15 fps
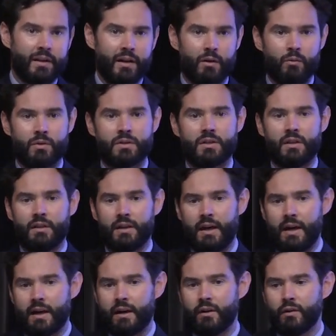there was a
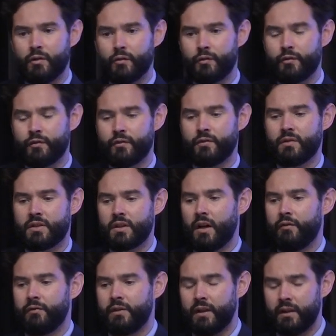lot of
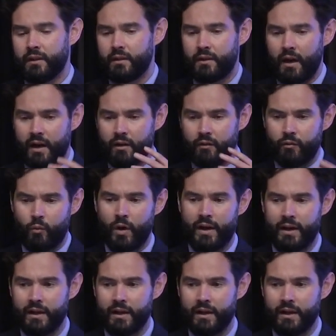stuff that kind of went